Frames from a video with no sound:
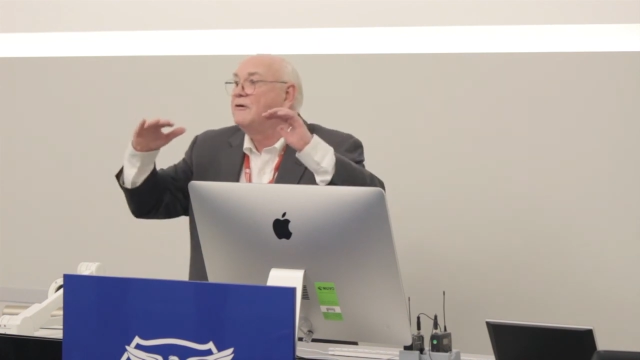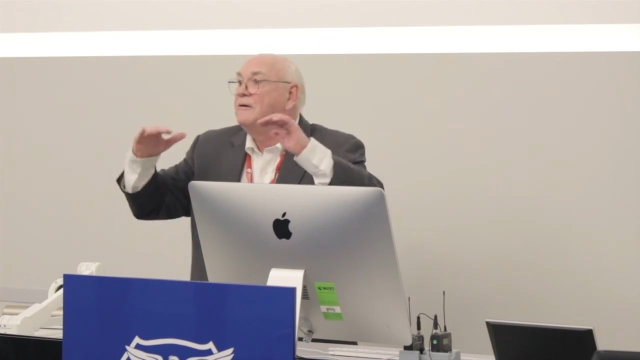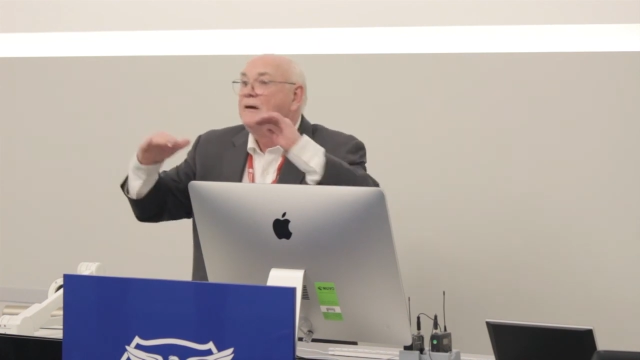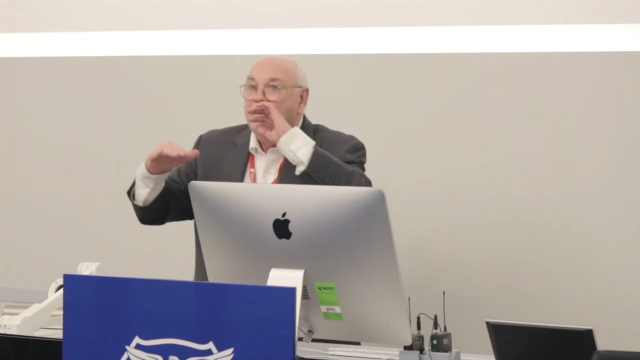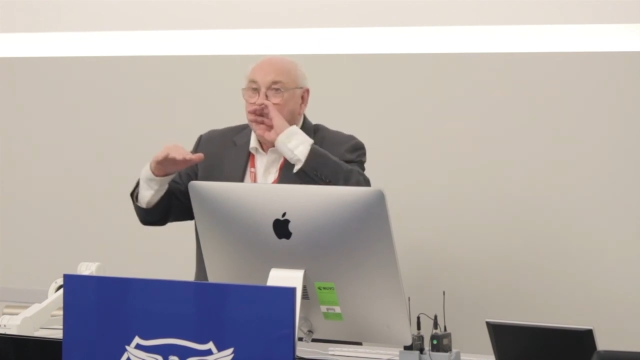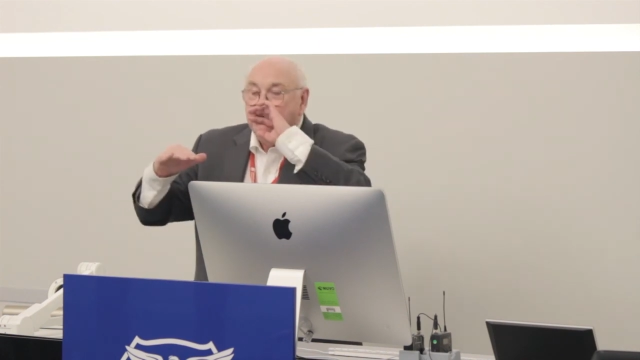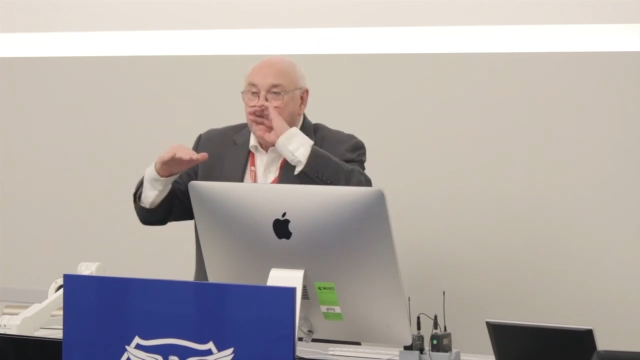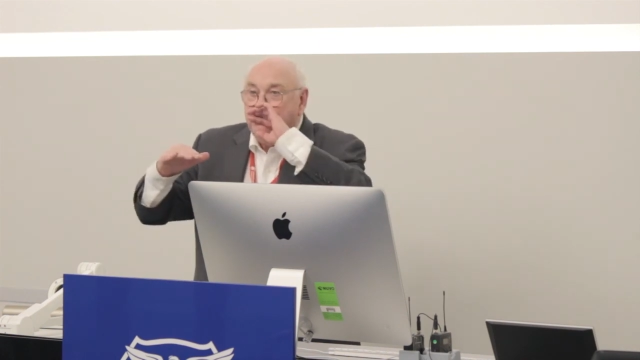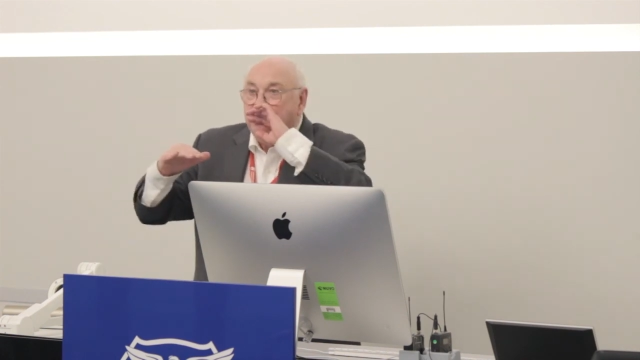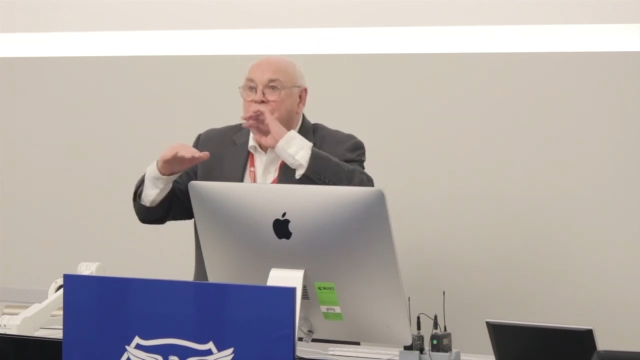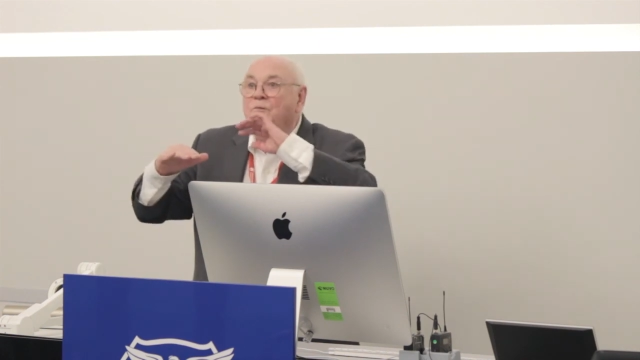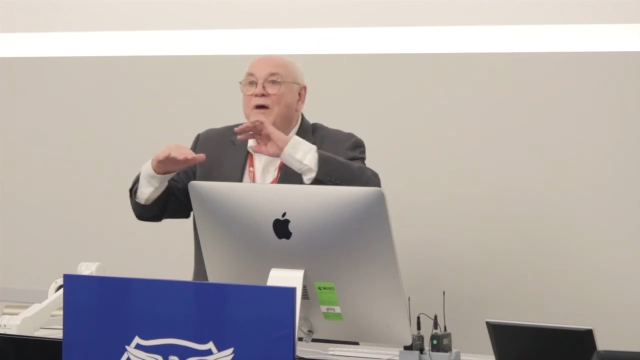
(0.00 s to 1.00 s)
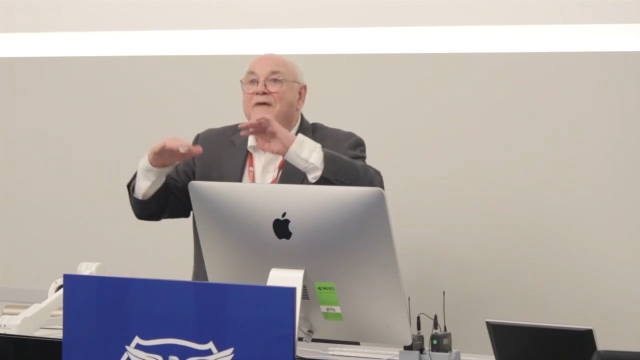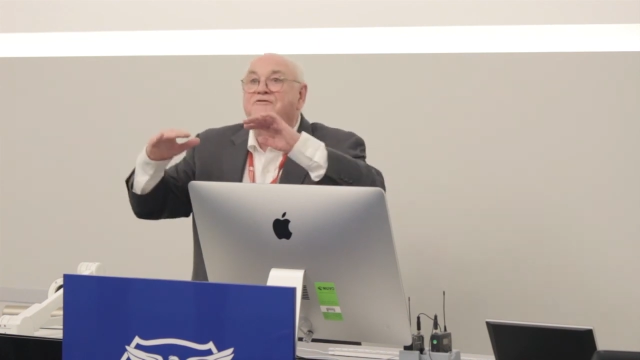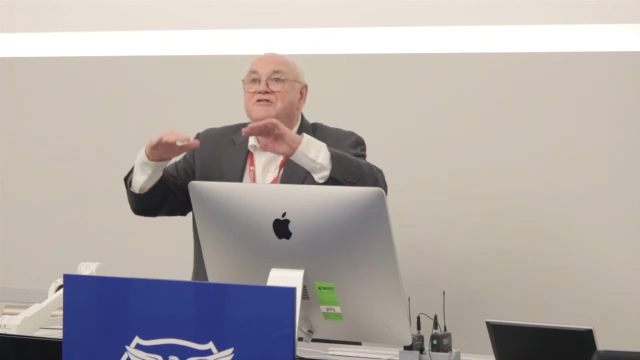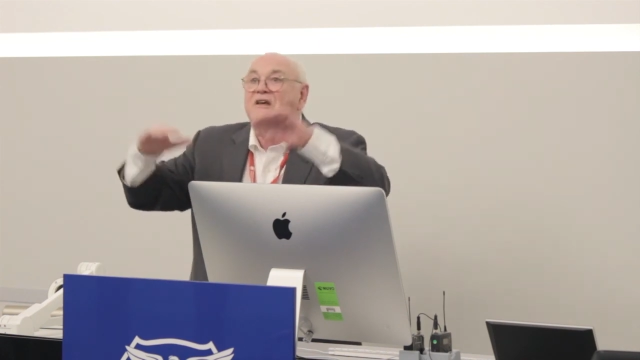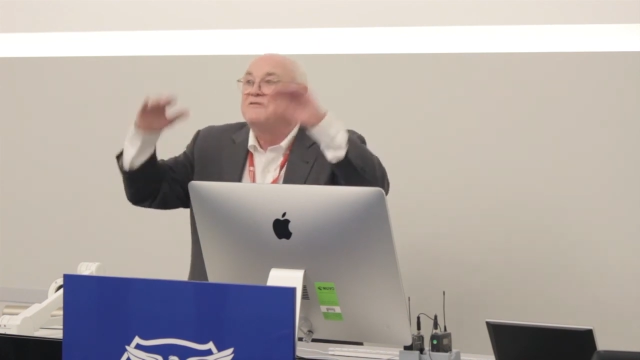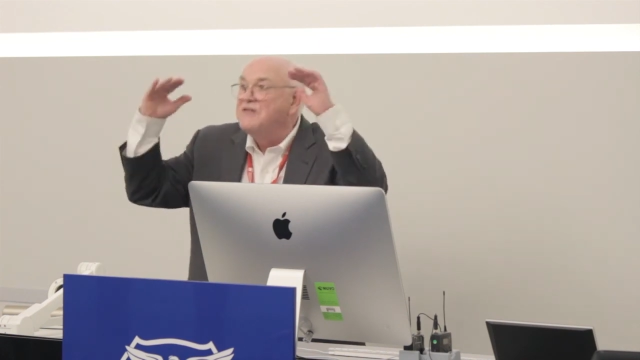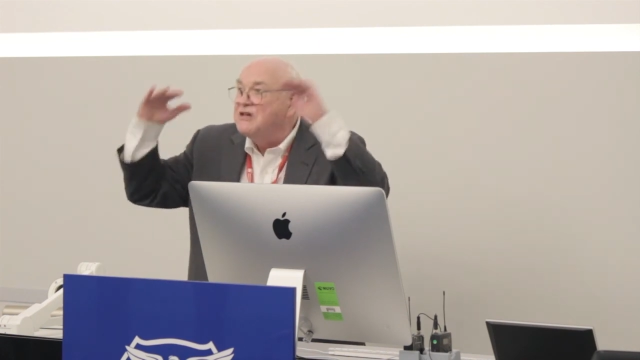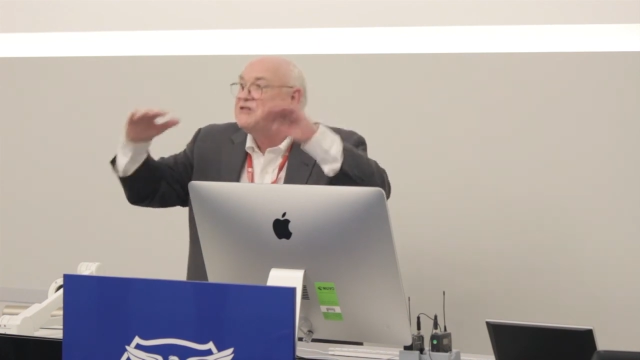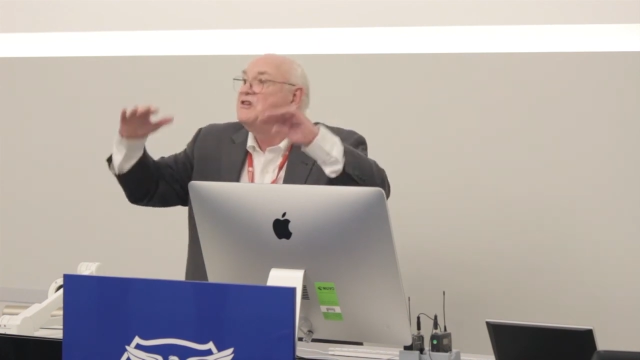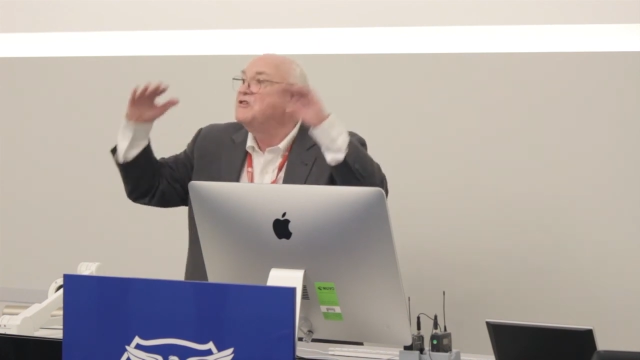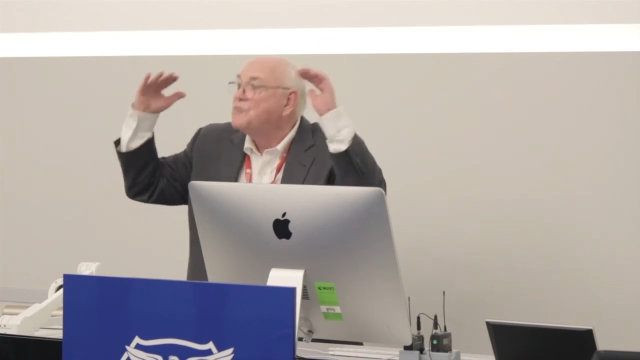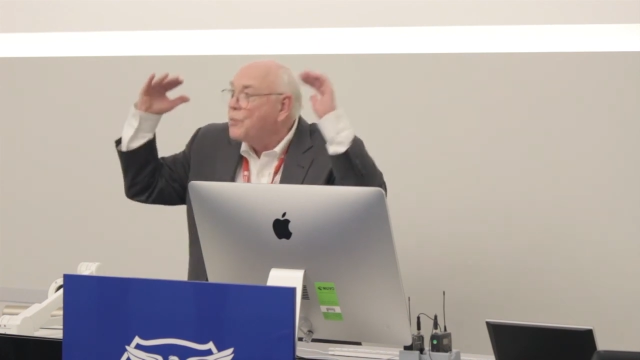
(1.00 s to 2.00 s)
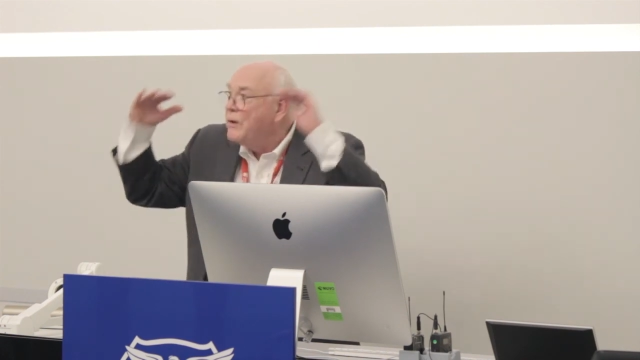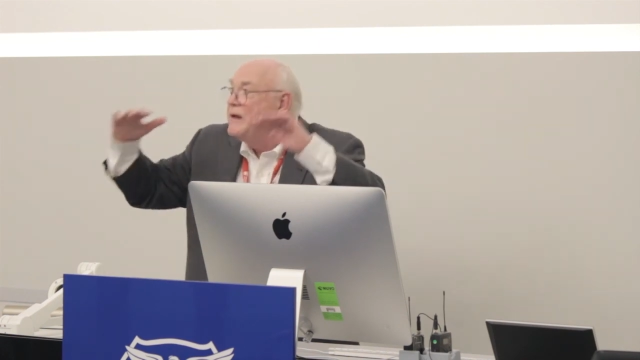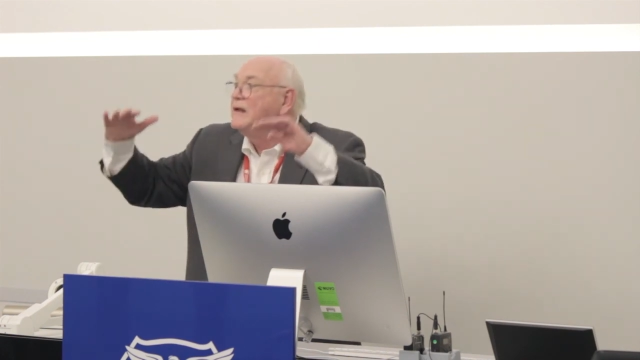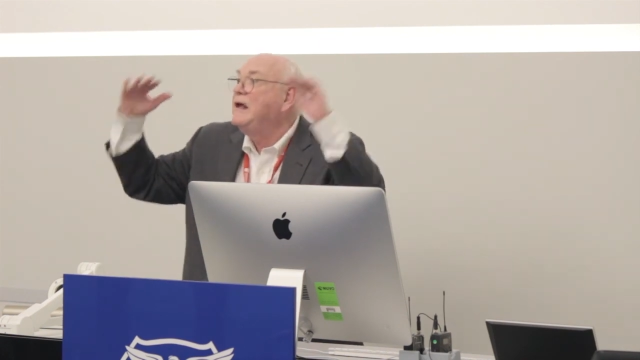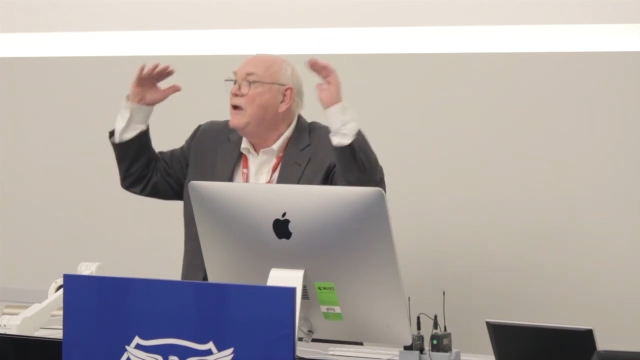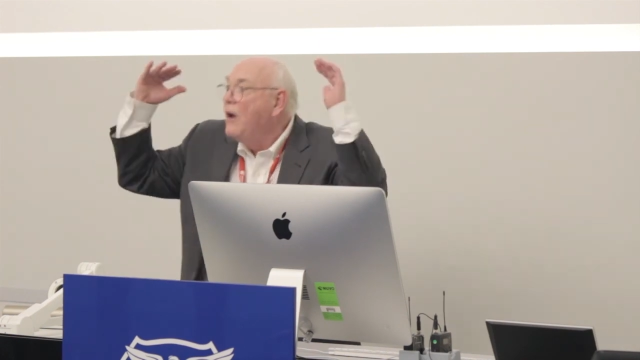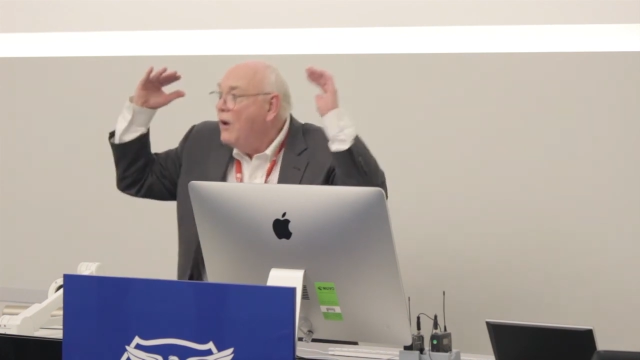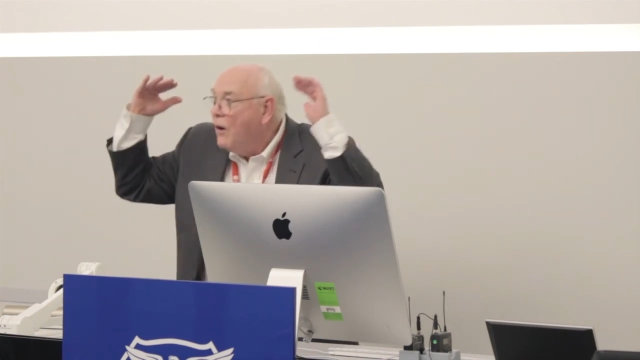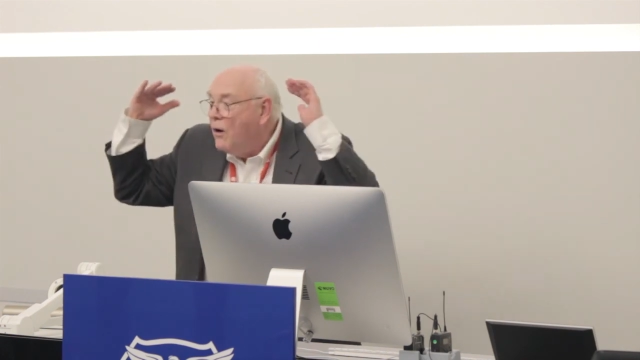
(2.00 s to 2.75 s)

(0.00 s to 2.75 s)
to say this is really